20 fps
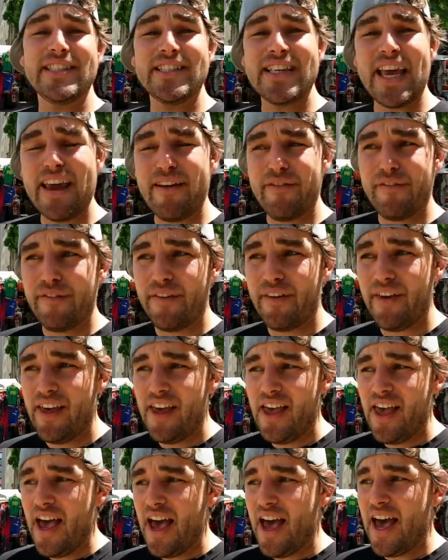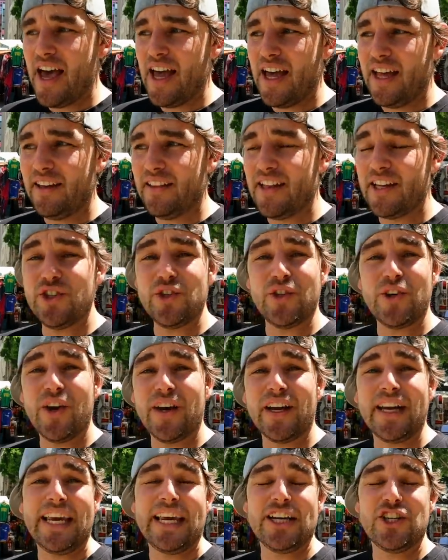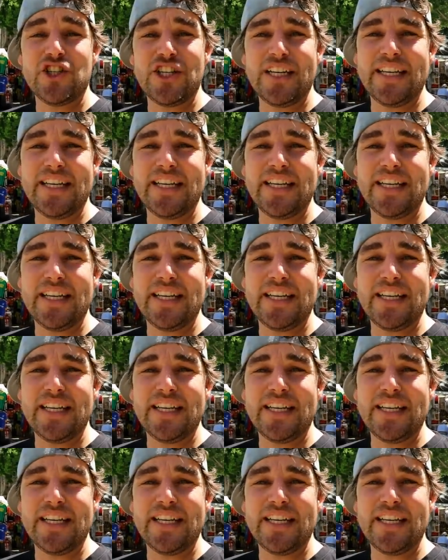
safe and that you're not going to get